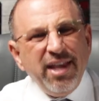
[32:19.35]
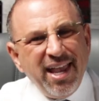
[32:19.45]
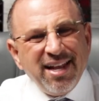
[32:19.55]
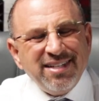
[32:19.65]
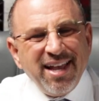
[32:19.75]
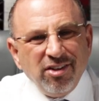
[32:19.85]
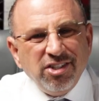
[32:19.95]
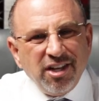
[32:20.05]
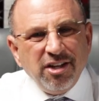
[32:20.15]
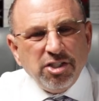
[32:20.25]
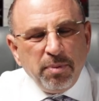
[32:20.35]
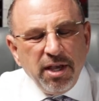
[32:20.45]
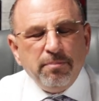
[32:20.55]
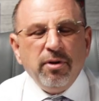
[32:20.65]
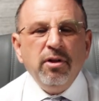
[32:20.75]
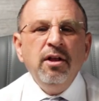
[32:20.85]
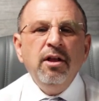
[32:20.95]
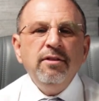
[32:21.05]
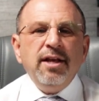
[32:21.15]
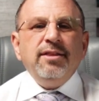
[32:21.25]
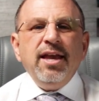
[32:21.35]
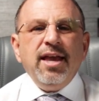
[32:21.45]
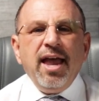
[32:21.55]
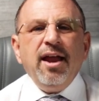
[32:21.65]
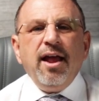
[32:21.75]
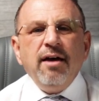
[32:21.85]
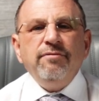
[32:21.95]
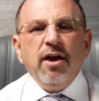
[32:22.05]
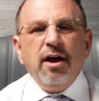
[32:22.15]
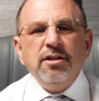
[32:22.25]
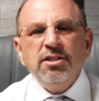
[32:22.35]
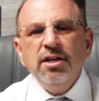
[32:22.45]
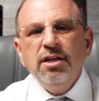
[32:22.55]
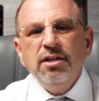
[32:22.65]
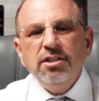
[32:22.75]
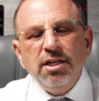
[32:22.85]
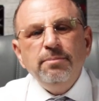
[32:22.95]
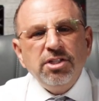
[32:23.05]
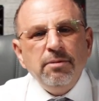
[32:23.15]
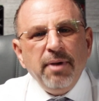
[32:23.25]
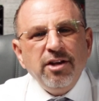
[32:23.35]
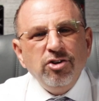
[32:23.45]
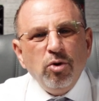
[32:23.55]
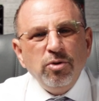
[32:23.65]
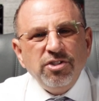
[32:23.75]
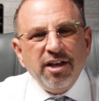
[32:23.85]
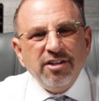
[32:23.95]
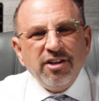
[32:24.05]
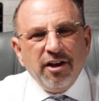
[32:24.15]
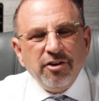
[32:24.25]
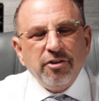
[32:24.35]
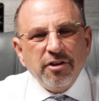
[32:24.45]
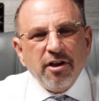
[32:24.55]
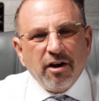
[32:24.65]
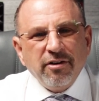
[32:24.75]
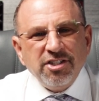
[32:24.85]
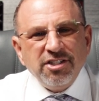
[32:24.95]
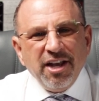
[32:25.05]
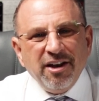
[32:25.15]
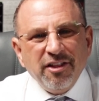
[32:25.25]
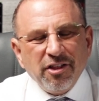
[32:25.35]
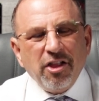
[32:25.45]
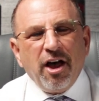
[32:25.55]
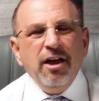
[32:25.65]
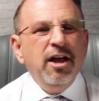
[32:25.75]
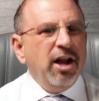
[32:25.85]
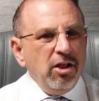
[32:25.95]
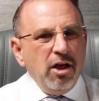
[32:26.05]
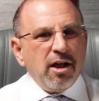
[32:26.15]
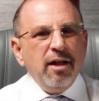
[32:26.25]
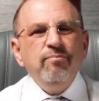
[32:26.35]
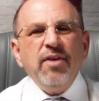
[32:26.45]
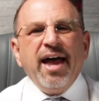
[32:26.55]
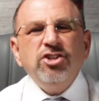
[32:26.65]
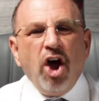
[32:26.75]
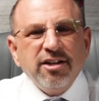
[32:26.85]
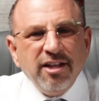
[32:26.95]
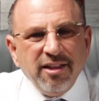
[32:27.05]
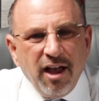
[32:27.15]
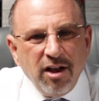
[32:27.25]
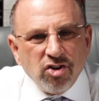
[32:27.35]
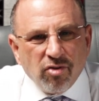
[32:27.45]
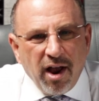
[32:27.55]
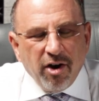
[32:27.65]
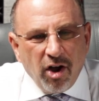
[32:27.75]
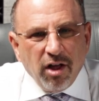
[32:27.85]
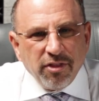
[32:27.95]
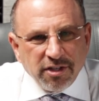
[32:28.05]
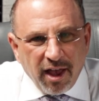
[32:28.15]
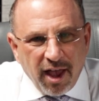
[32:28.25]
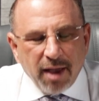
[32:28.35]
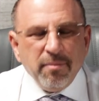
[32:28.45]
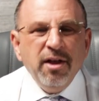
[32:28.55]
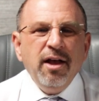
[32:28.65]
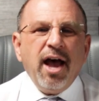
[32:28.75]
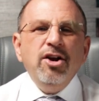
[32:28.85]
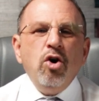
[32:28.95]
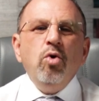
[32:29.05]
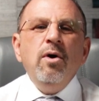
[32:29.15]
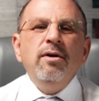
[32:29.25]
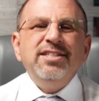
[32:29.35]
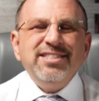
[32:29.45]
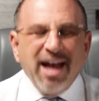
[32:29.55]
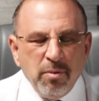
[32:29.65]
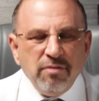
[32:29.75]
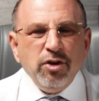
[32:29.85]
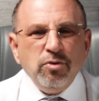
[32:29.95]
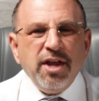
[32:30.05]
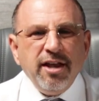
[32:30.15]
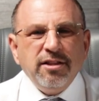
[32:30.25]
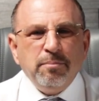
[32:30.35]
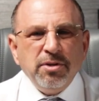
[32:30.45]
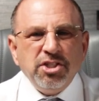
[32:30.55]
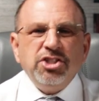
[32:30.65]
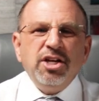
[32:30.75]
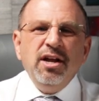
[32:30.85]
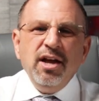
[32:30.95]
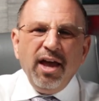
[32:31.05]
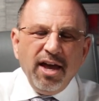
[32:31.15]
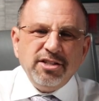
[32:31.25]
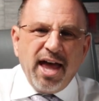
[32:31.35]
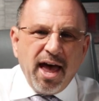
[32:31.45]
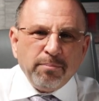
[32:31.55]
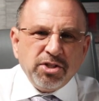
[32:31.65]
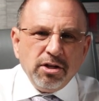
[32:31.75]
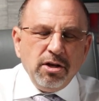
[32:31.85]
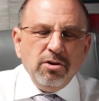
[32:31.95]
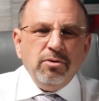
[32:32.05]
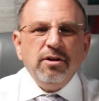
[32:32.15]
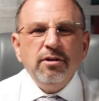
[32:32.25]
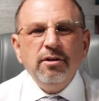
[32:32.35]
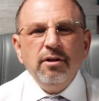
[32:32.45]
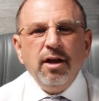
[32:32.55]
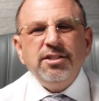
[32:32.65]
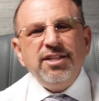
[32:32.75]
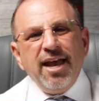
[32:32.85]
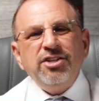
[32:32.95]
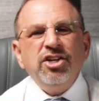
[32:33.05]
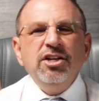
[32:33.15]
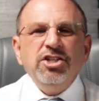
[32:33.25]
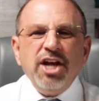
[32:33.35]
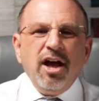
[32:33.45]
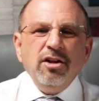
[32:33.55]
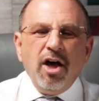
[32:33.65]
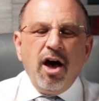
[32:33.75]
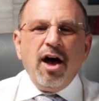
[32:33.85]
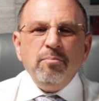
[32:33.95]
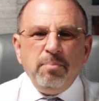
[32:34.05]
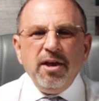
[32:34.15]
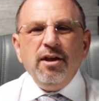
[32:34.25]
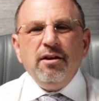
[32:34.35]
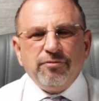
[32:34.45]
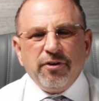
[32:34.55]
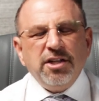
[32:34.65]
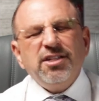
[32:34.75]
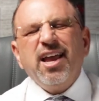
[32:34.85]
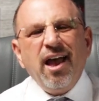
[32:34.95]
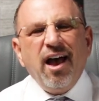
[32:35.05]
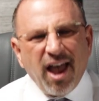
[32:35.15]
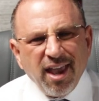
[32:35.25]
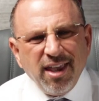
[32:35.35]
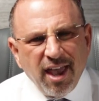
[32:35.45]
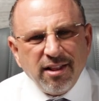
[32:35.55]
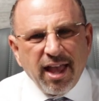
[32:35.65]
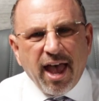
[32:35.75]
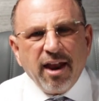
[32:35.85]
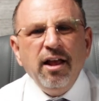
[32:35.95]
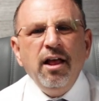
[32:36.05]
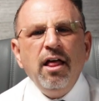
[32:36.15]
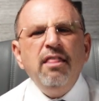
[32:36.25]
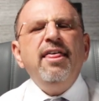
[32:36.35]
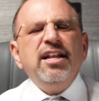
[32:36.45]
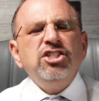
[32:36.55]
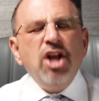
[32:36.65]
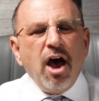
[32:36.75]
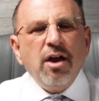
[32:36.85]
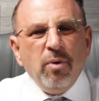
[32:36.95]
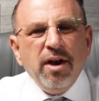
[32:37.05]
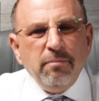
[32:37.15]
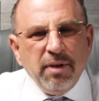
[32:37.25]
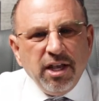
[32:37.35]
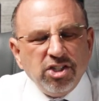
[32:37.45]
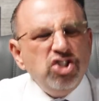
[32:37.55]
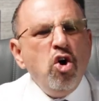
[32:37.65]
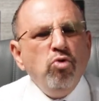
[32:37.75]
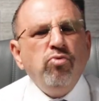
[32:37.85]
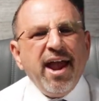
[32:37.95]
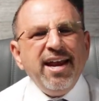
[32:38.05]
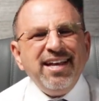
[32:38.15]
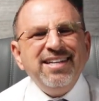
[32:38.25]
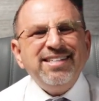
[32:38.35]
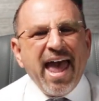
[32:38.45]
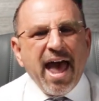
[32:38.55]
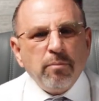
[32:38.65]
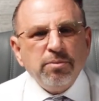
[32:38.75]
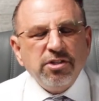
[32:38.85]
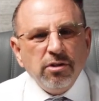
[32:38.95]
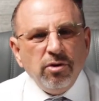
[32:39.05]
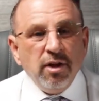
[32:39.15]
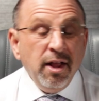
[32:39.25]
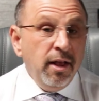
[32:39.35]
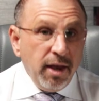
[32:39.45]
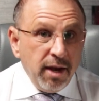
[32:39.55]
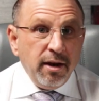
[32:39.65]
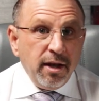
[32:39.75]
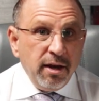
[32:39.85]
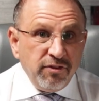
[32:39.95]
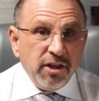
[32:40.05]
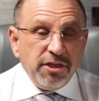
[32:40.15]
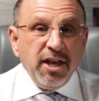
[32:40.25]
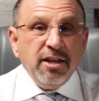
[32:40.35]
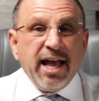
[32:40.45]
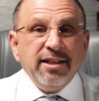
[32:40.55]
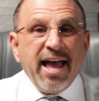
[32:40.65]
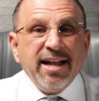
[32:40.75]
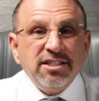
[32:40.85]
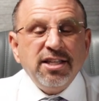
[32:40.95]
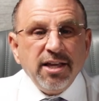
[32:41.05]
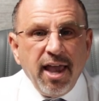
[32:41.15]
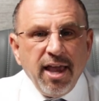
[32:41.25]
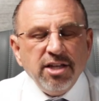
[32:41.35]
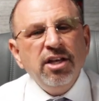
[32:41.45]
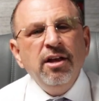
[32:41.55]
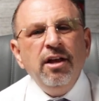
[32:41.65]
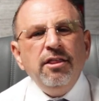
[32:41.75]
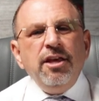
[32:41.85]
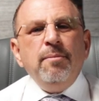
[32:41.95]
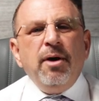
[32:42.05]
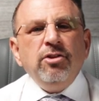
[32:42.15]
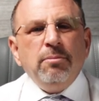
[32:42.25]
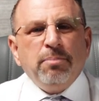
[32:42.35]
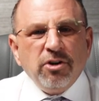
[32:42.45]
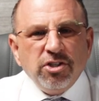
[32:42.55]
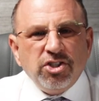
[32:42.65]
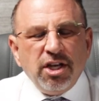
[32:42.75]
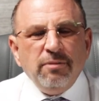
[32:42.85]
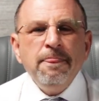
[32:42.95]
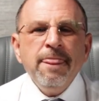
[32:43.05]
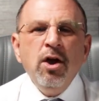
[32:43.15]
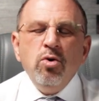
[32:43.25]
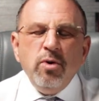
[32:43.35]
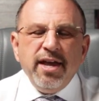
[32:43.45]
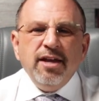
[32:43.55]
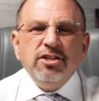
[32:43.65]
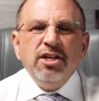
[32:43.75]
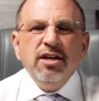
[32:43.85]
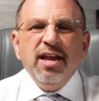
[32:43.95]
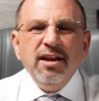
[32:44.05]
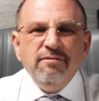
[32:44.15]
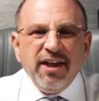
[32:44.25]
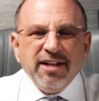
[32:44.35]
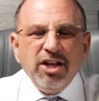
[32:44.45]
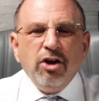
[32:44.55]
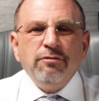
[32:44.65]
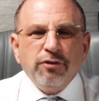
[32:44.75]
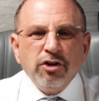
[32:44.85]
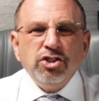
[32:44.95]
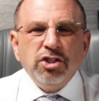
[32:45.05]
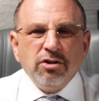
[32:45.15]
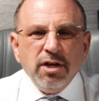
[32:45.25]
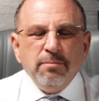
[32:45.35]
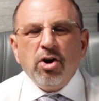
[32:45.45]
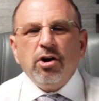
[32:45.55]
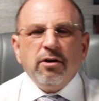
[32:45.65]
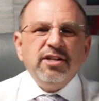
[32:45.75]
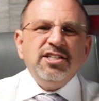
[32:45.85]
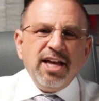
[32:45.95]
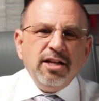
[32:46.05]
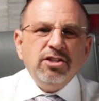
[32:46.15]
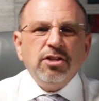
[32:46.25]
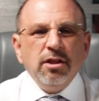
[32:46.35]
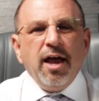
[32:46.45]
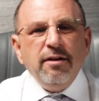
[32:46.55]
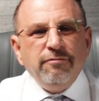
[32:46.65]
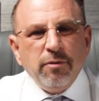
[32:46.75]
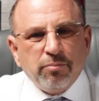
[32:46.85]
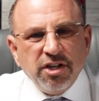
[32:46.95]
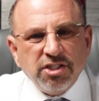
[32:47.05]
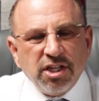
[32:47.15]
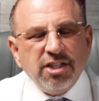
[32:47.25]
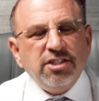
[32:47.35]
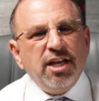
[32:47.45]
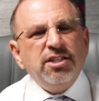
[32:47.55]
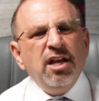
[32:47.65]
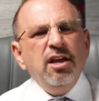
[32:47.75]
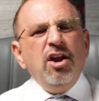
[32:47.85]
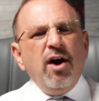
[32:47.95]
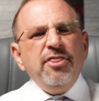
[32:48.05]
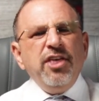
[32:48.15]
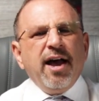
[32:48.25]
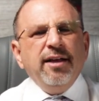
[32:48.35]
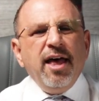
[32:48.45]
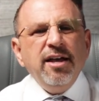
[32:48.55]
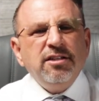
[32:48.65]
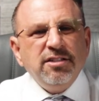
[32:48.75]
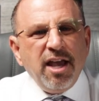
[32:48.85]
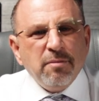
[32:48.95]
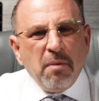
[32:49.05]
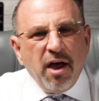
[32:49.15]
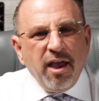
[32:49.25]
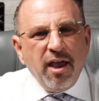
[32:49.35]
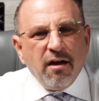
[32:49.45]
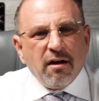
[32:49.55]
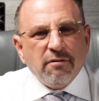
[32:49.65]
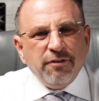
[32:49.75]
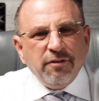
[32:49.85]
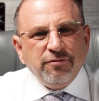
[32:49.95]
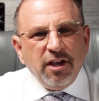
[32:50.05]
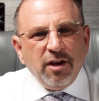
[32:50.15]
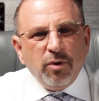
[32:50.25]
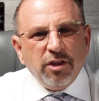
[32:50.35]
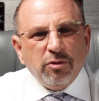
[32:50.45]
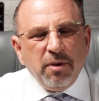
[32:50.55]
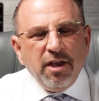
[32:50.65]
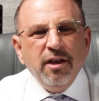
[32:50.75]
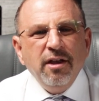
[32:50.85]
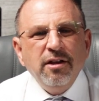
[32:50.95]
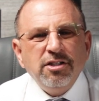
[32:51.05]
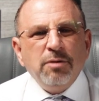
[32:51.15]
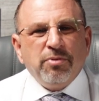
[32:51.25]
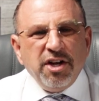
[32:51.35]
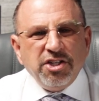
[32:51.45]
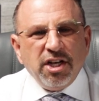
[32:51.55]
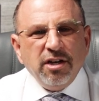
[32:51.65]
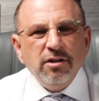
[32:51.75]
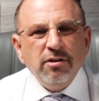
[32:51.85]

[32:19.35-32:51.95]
we can't tell such people that they can't have guns. Seems to make no sense under the current state of the law. Now, look, I talk to the gun crowd all the time. I know some of you take the position it's absolute. It says shall not be infringed. Like, I get that. That's not what it means. No right is absolute. And if you think that that's the case, think about the person who is convicted of first degree murder and sentenced to life in prison and says, You know, I think I'd like to take my AR 15 with me to prison.